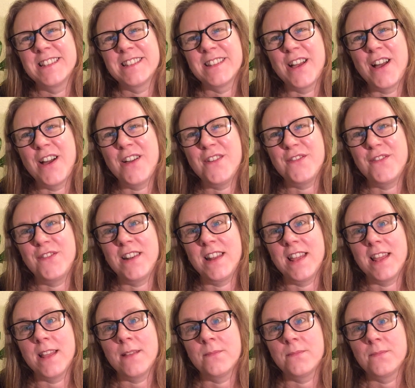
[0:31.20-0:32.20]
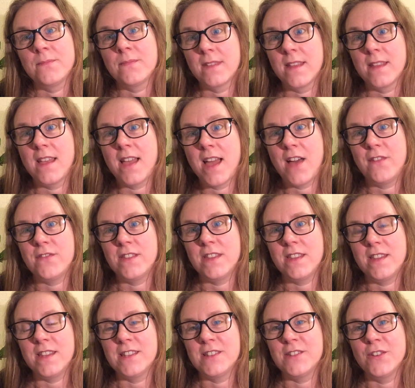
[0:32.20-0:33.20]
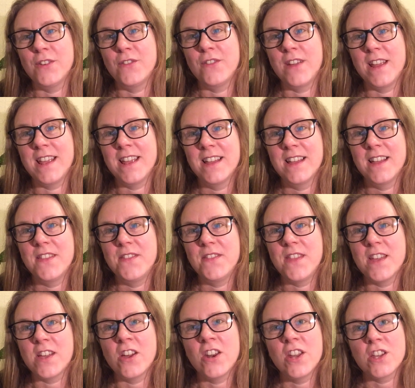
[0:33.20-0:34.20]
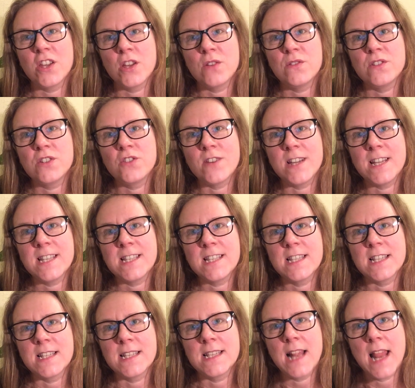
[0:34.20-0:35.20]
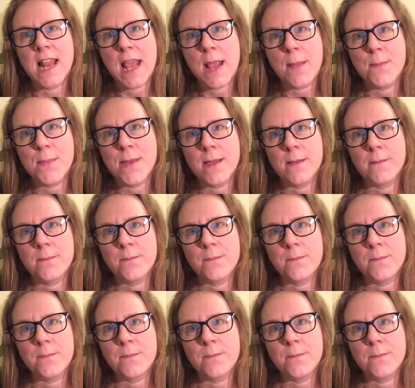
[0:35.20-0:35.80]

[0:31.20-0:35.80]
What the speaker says: So hopefully after this story they're going to go straight to sleep.